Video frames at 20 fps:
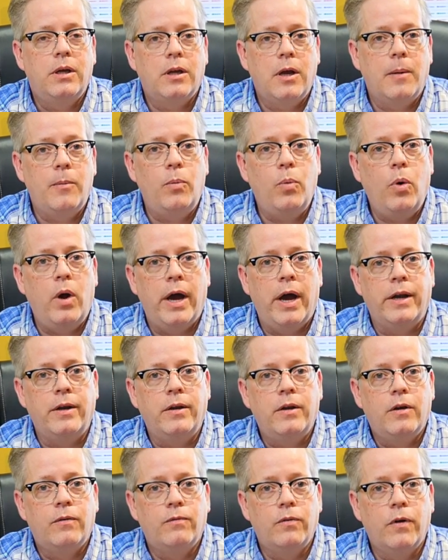Number one,
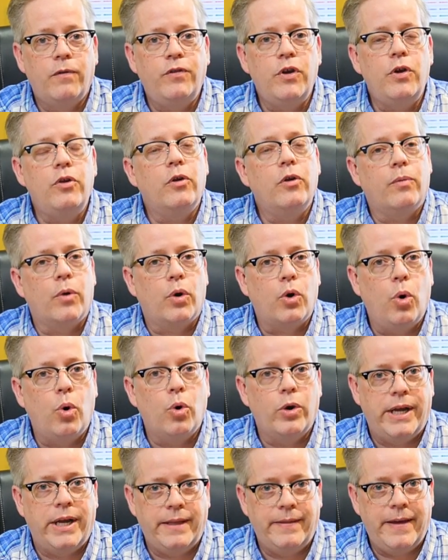review the
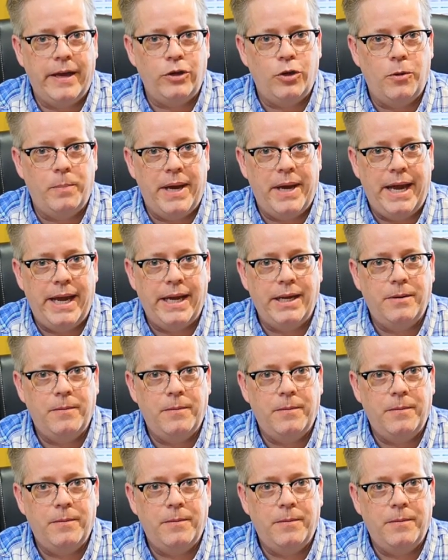recording that you made.